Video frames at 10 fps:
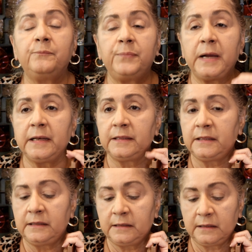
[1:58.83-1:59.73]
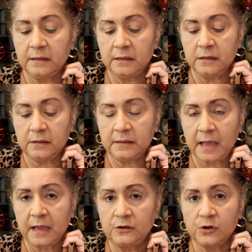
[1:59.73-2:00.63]
But
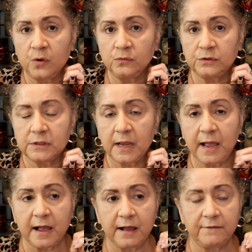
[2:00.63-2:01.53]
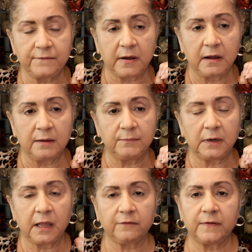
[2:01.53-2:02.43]
they don't have like